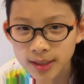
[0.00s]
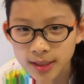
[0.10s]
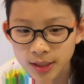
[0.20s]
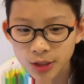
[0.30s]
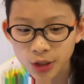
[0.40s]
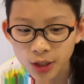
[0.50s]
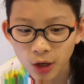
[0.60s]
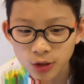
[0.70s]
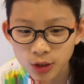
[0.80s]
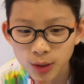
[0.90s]
He's good.
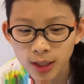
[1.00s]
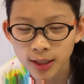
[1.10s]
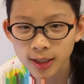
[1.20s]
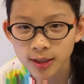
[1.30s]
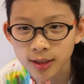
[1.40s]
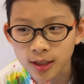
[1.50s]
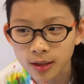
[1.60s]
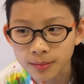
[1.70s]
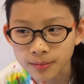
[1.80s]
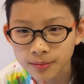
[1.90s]
Also, I like the,
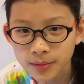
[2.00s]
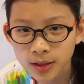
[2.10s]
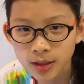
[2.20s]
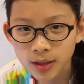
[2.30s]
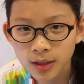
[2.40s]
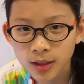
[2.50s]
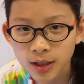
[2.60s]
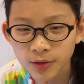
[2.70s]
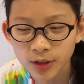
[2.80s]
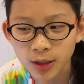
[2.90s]

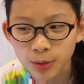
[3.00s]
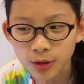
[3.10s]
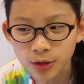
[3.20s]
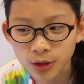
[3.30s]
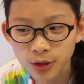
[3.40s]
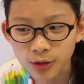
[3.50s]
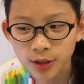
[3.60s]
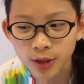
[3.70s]
I forget what they're called. They